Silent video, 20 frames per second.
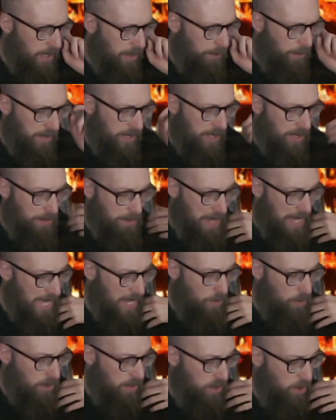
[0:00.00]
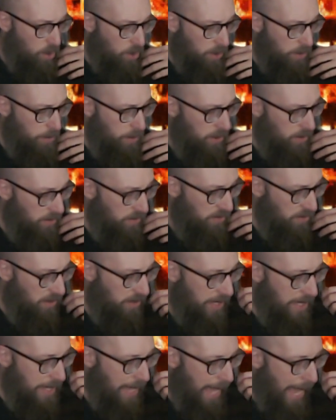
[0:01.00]
but to me were notable for
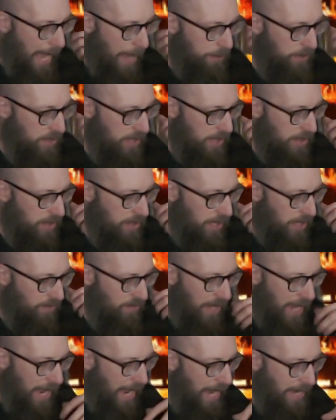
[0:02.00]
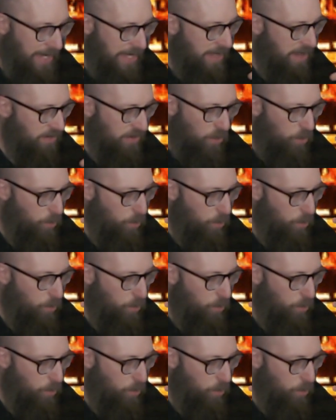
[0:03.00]
the absence of any of the